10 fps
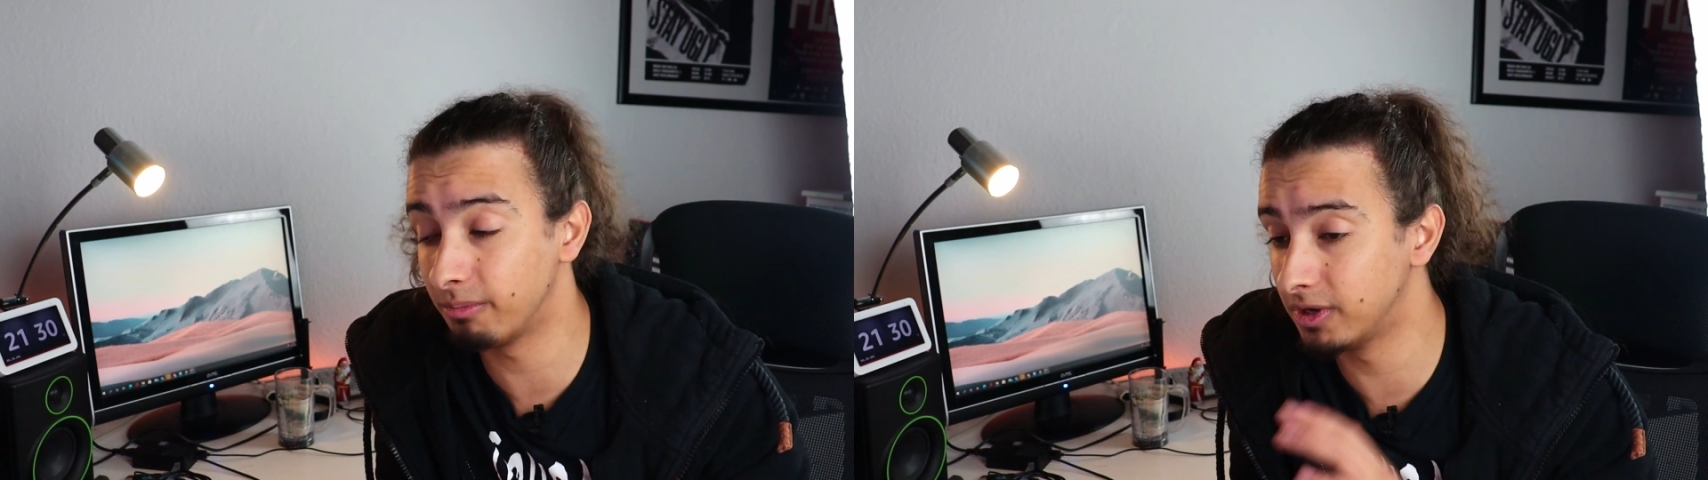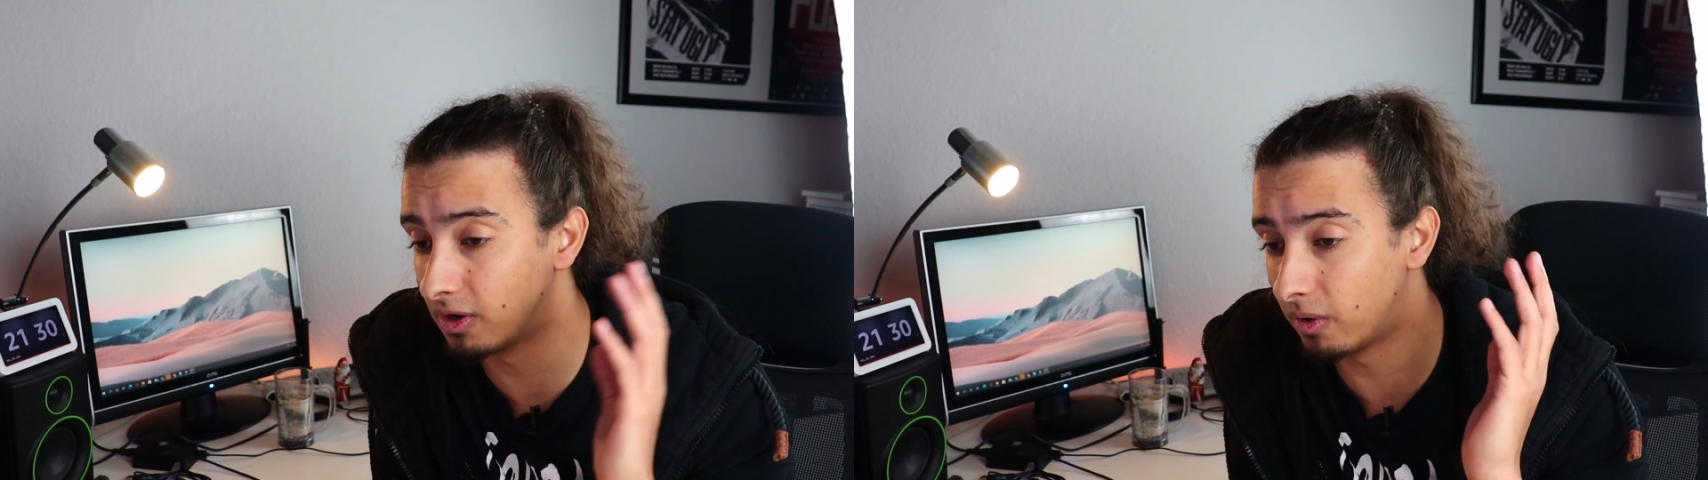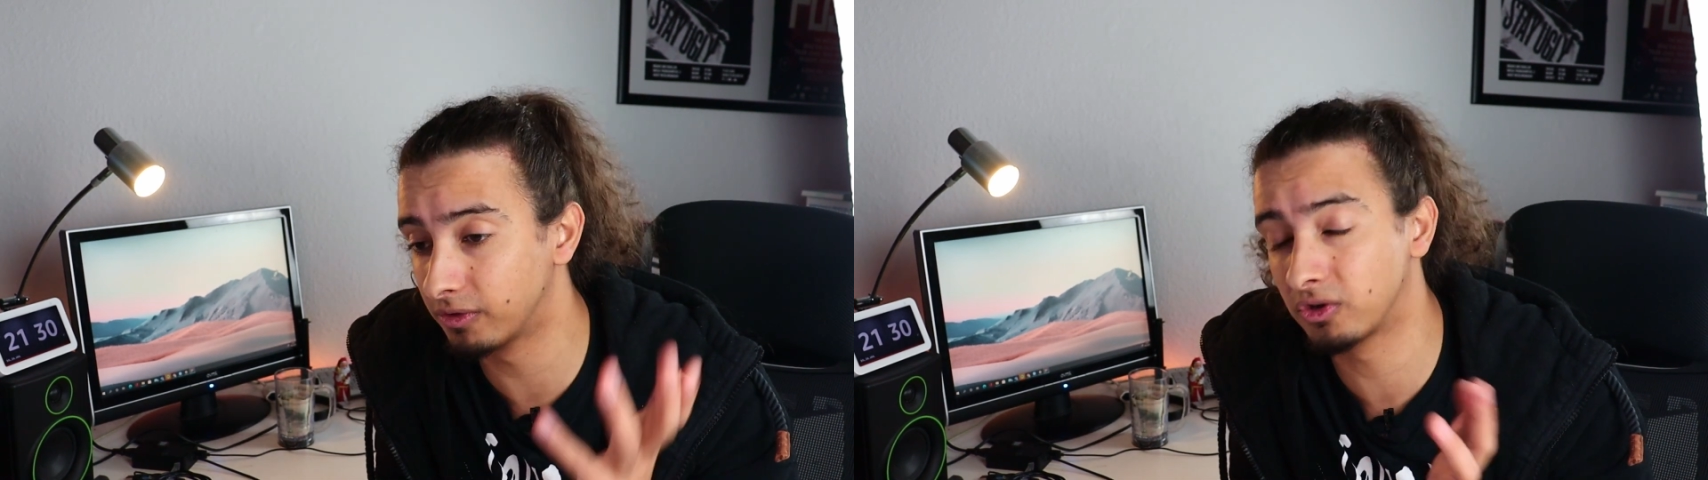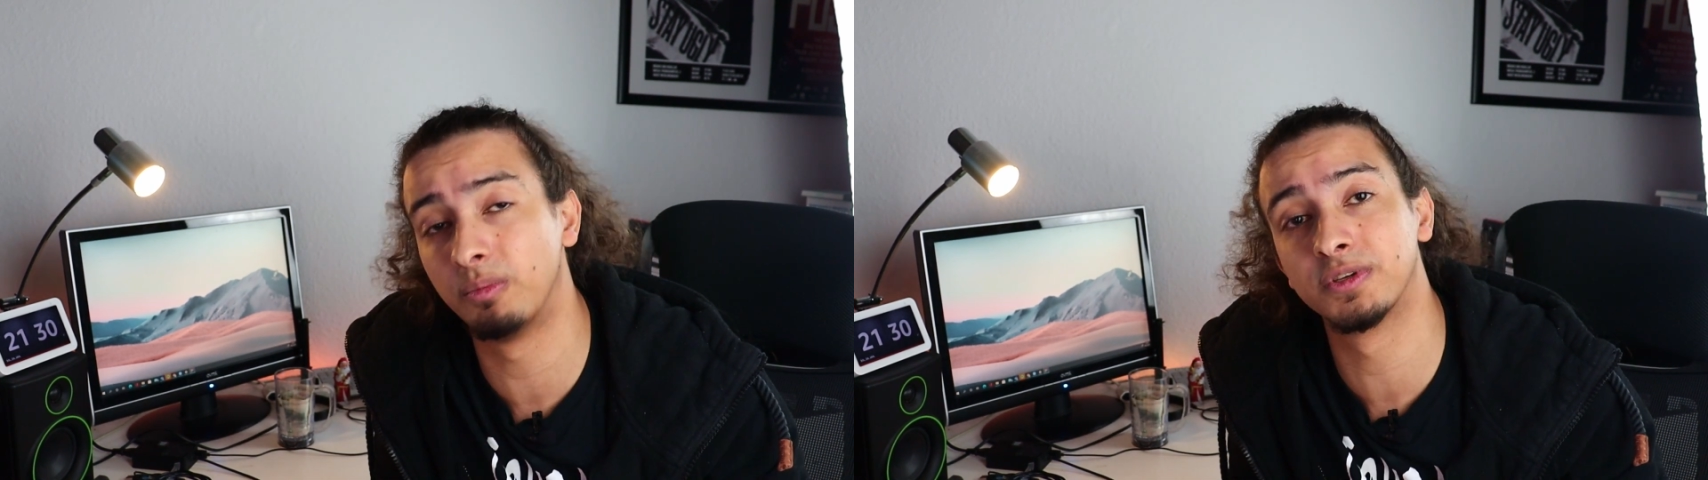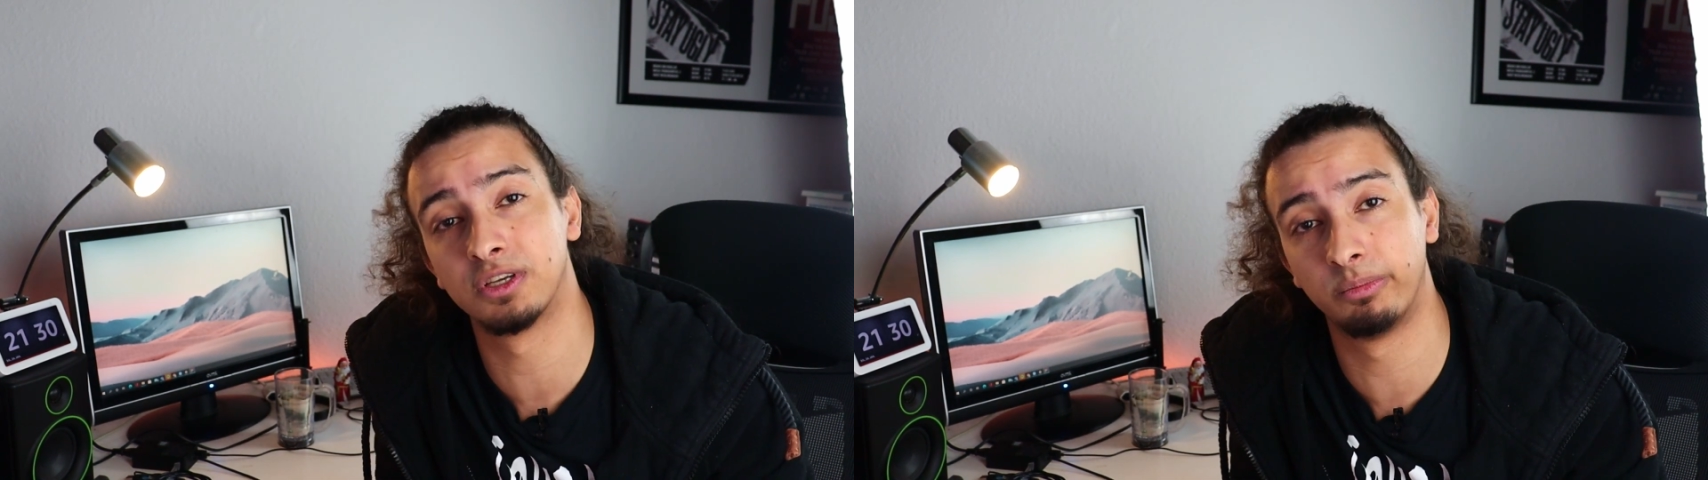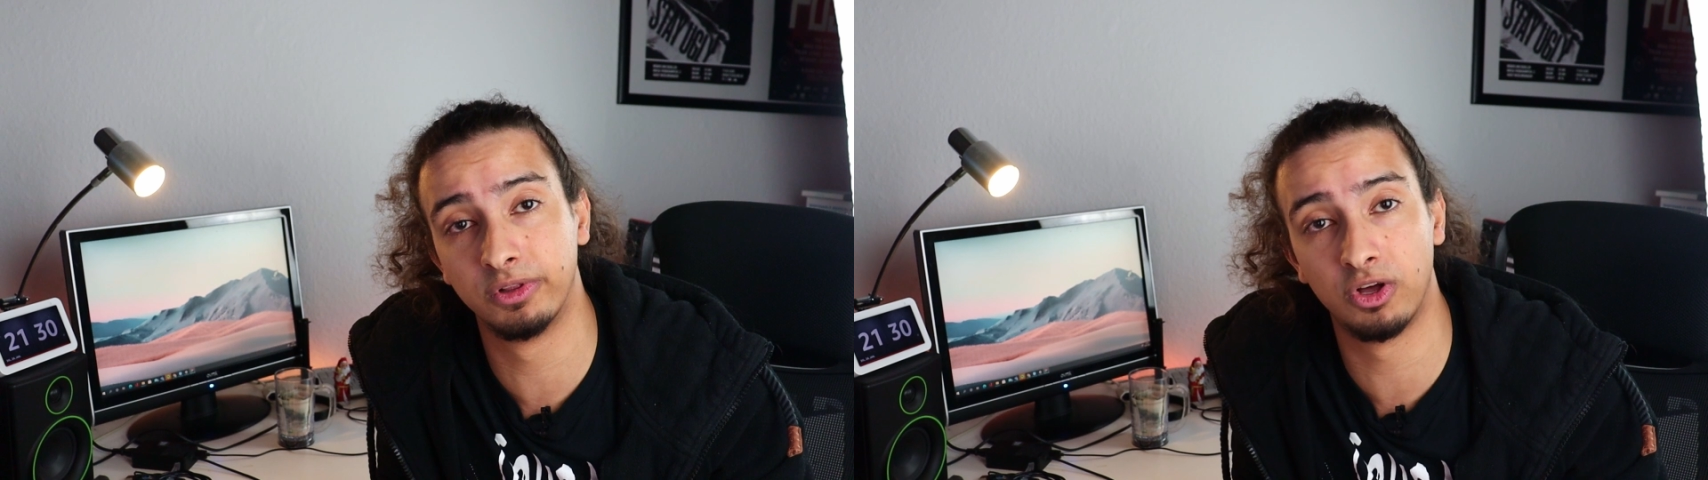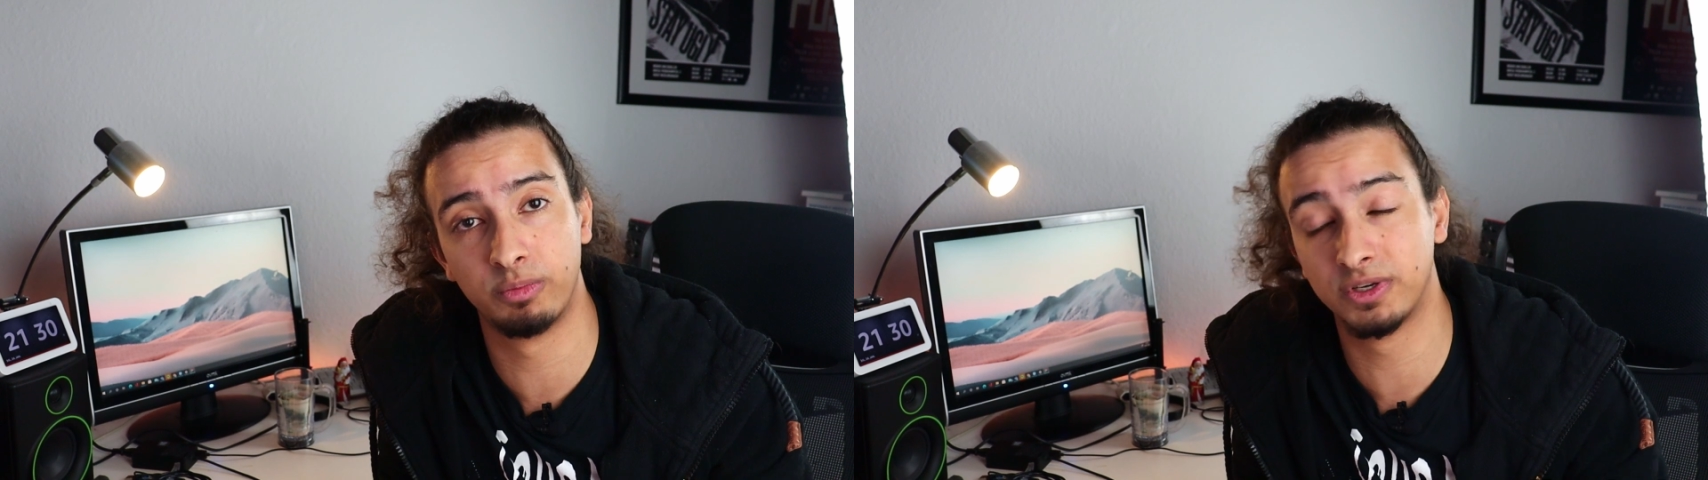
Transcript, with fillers: Let me know in the comments down below,